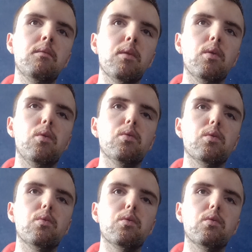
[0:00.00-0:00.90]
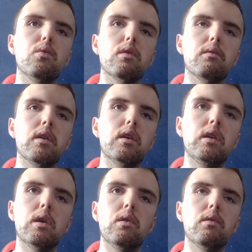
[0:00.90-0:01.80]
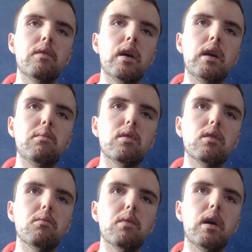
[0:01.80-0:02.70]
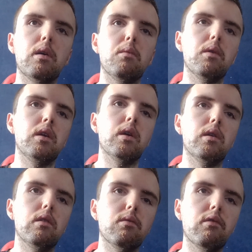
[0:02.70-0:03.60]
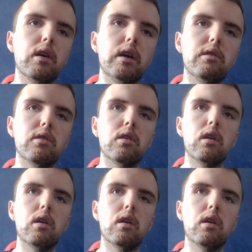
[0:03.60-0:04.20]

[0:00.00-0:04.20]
hauled all sorts of, of names by, you know, these three Asian